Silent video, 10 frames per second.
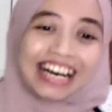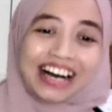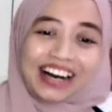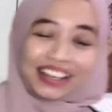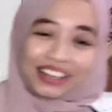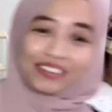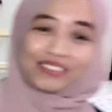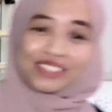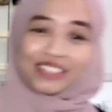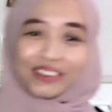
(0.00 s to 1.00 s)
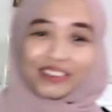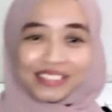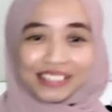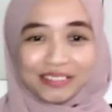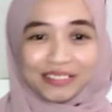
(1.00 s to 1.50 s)
Okay, I'm still
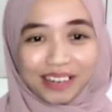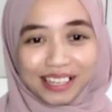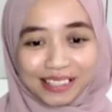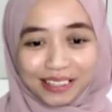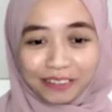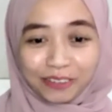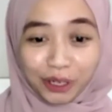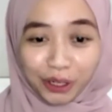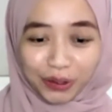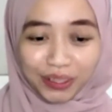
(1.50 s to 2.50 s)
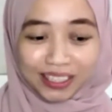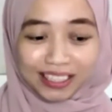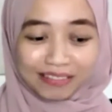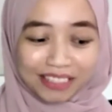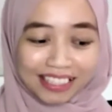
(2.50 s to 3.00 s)
consider myself new in
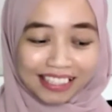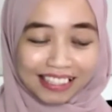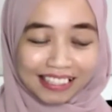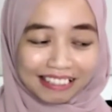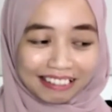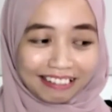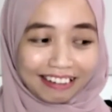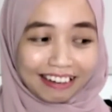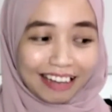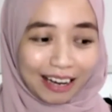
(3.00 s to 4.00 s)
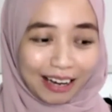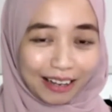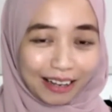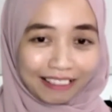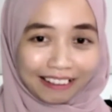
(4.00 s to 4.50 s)
the business. So
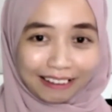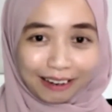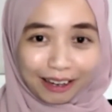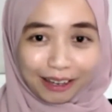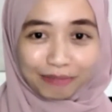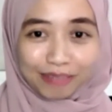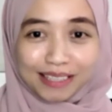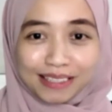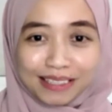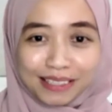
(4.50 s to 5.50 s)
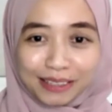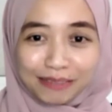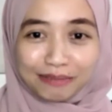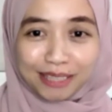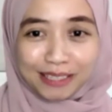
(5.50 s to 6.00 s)
I think like biggest
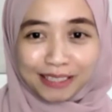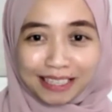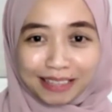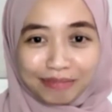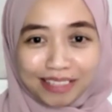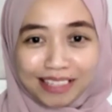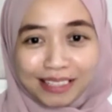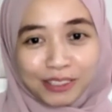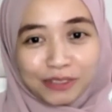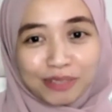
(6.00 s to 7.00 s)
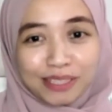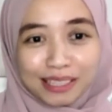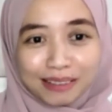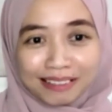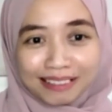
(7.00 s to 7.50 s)
achievement
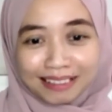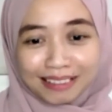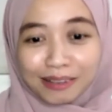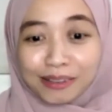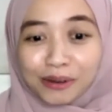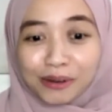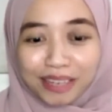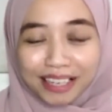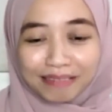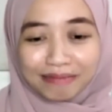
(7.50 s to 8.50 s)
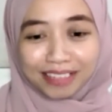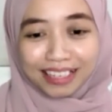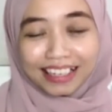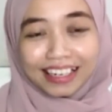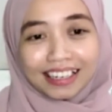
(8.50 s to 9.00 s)
sounds so big,
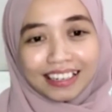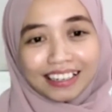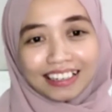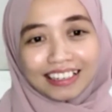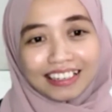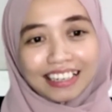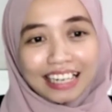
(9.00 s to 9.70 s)
but I